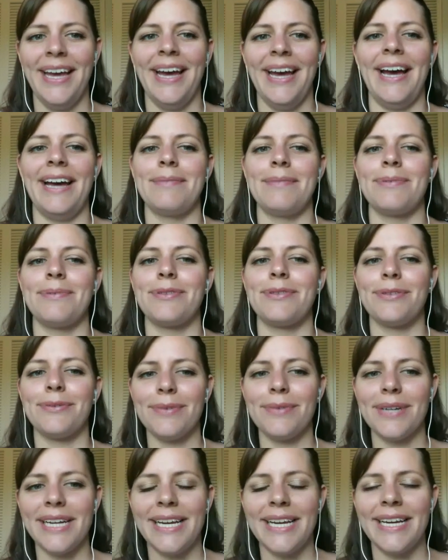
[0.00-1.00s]
And number
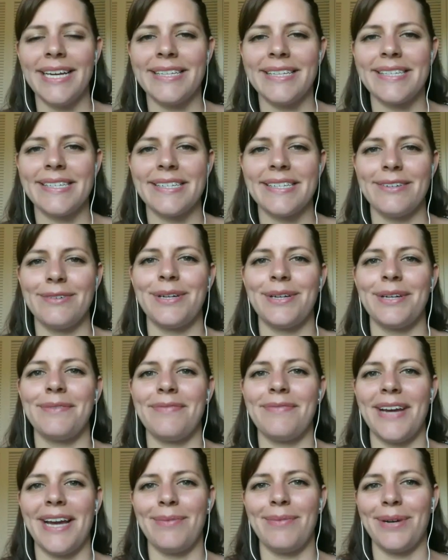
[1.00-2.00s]
3 is to
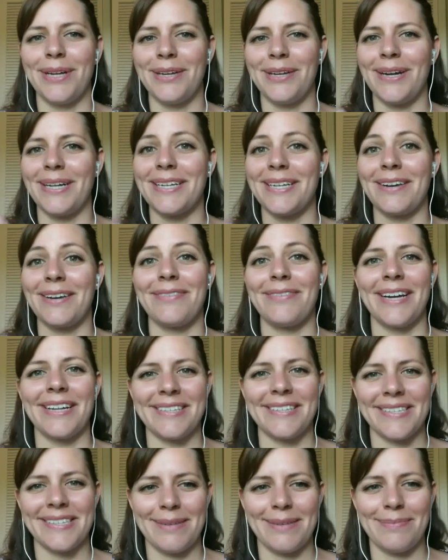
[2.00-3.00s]
convey what you identified
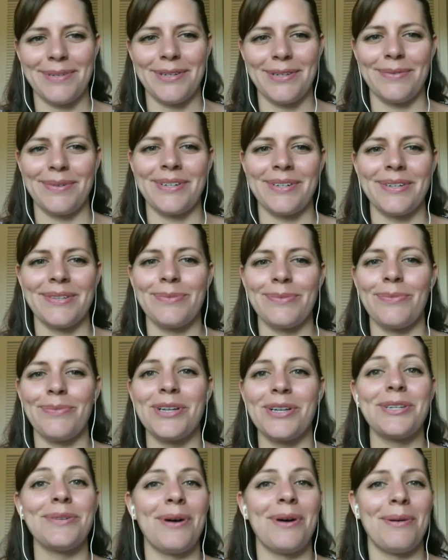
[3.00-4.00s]
in step 2, which is
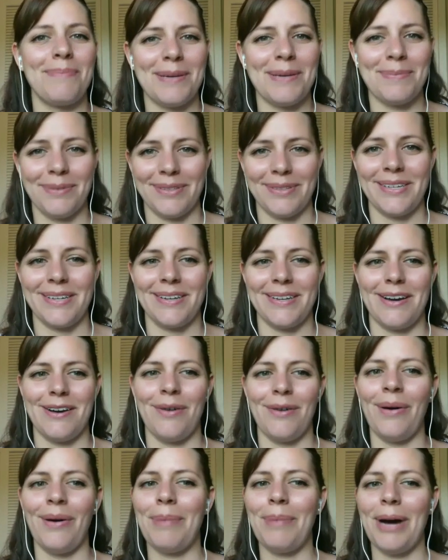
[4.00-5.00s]
what do you want people to
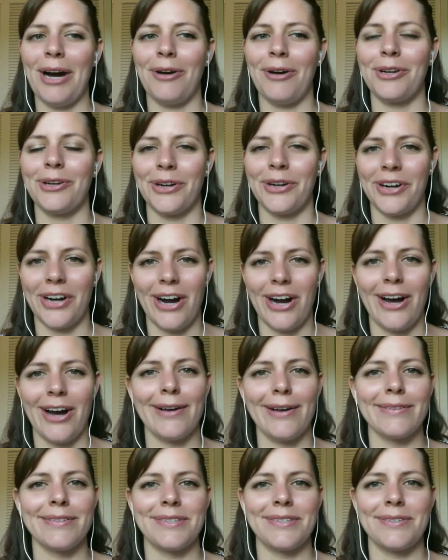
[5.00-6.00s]
know about your
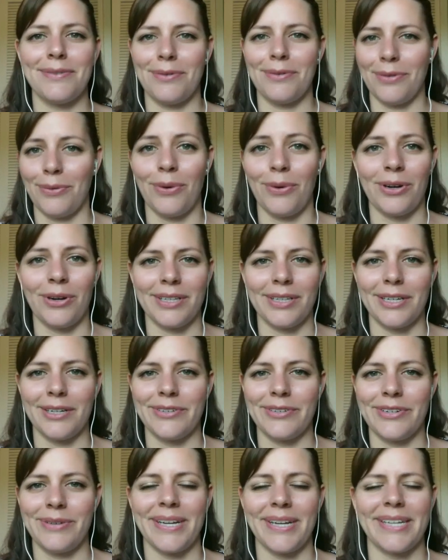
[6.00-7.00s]
cause or the work that
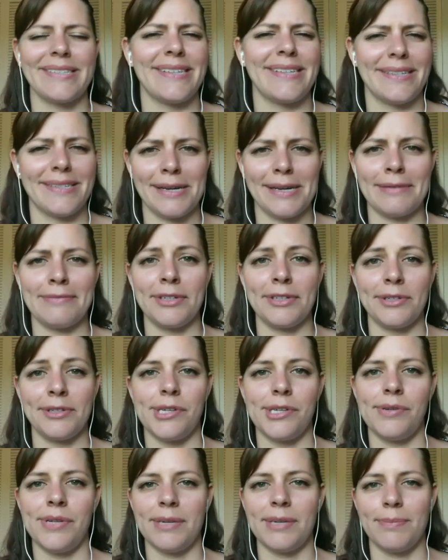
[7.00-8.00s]
you're doing. So that's kind of your
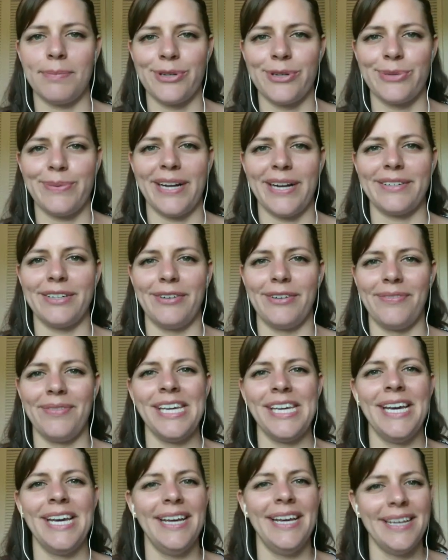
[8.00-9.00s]
unique perspective.
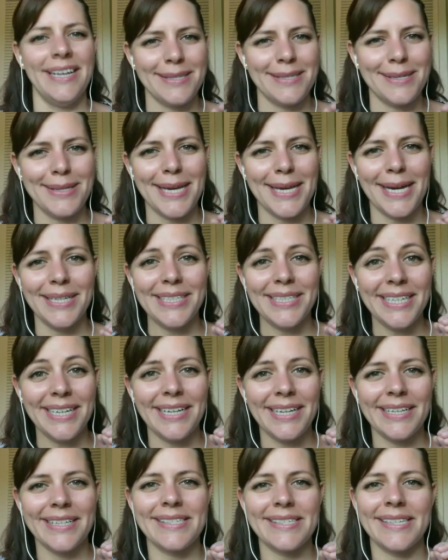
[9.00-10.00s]
So the idea
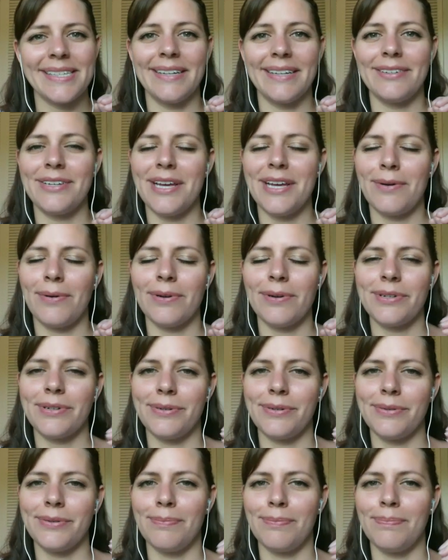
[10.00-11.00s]
is that in order
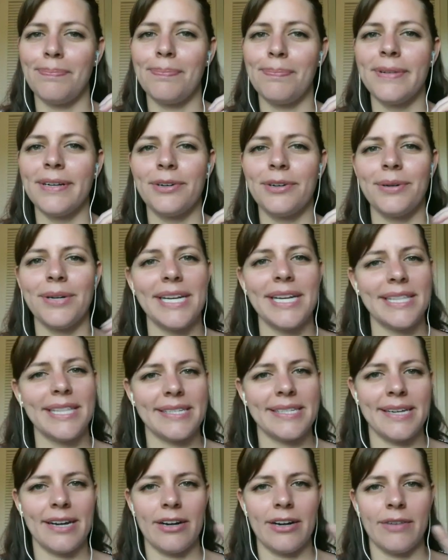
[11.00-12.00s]
to create
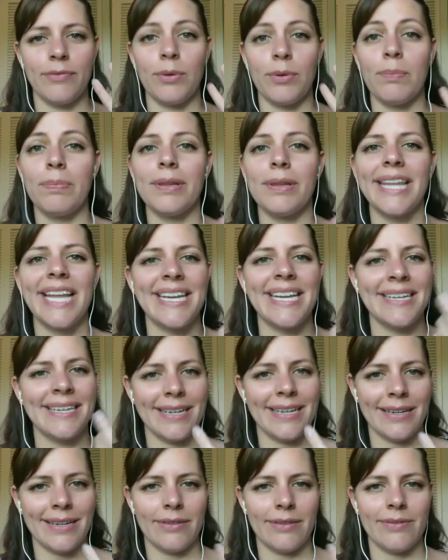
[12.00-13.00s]
this narrative, we're
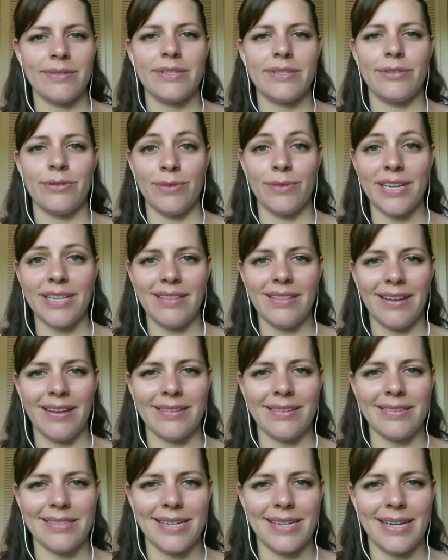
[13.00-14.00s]
blending those 3
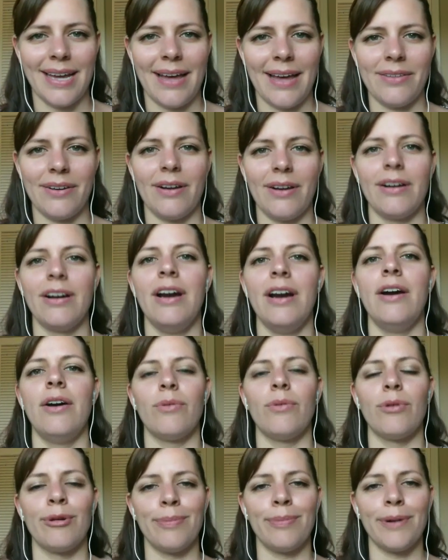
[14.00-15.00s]
things together.
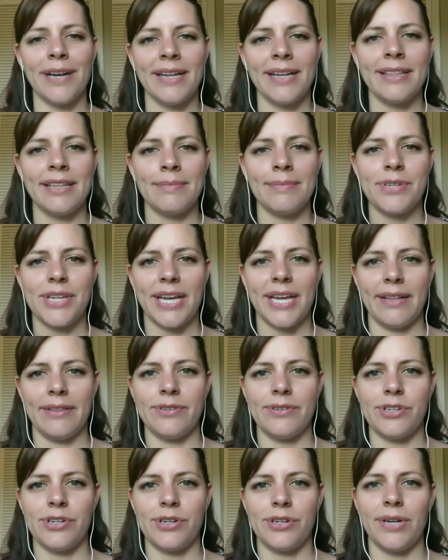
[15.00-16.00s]
We're bringing them
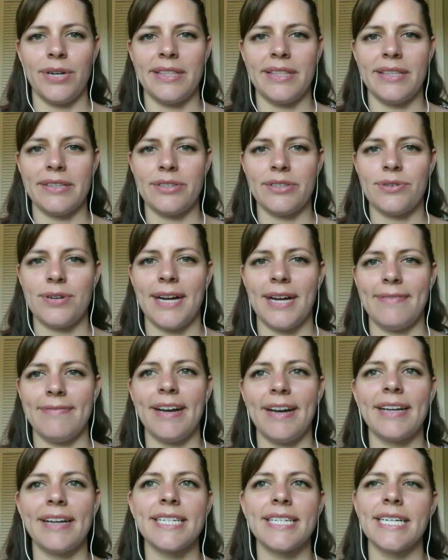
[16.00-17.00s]
together to create this
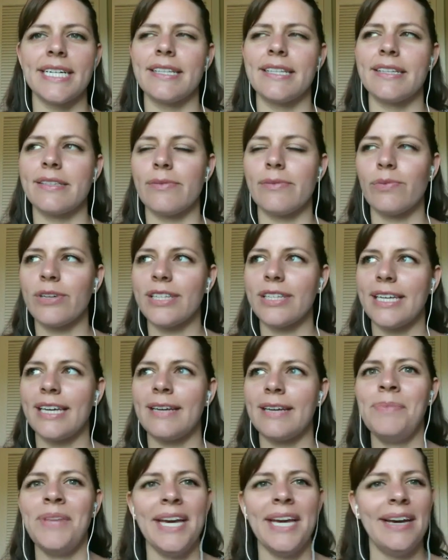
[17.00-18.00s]
trifecta, this
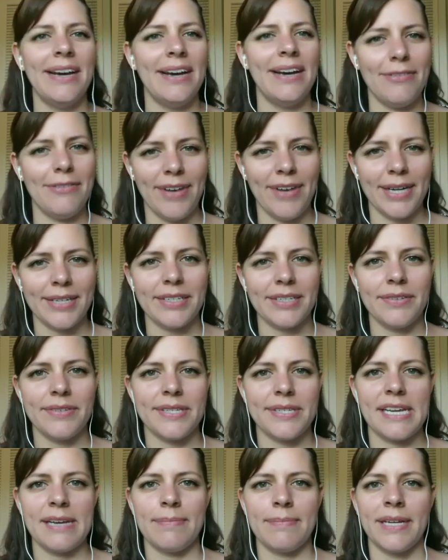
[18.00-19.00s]
really effective
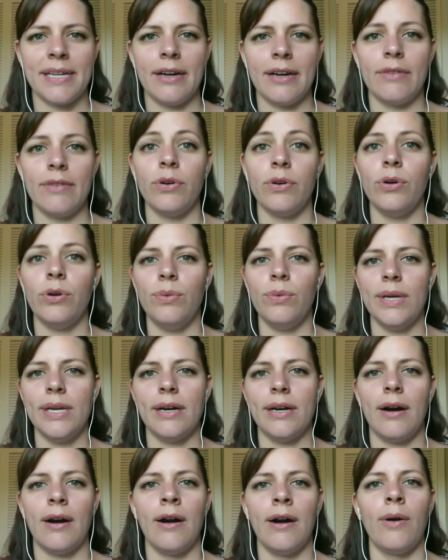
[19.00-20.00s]
statement of who we
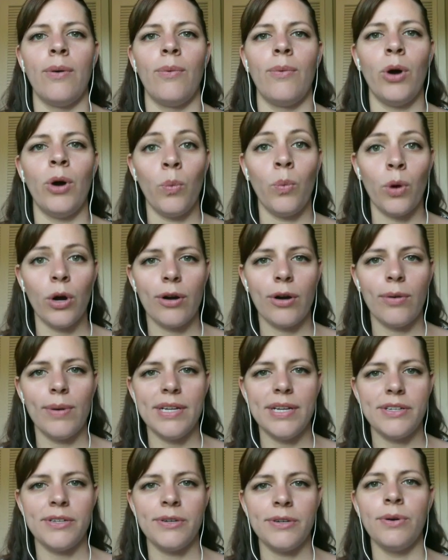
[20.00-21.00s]
are, what work we
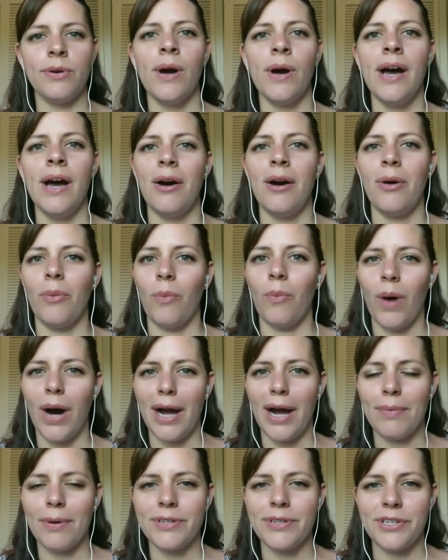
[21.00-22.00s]
do,
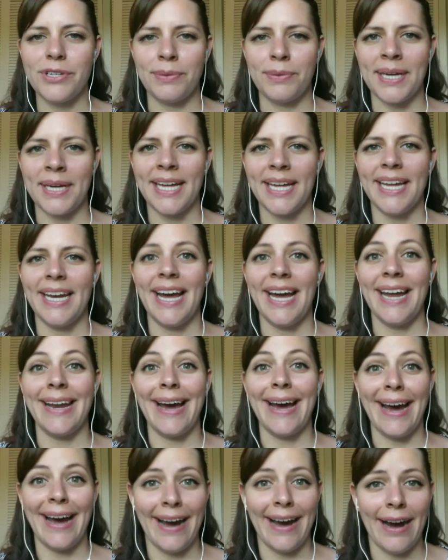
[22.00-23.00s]
why we're doing it, and
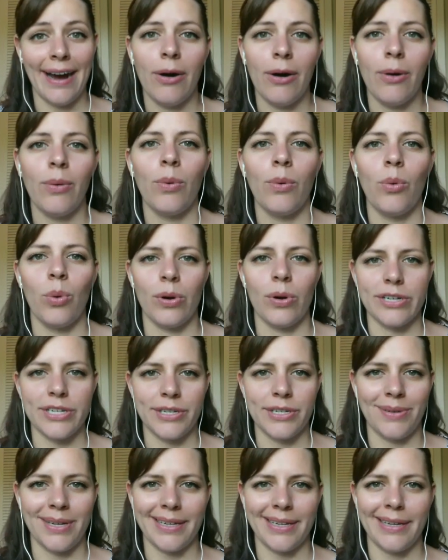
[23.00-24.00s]
how we're
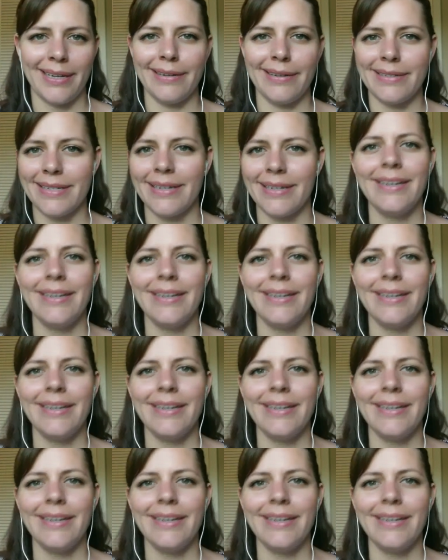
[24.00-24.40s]
doing it.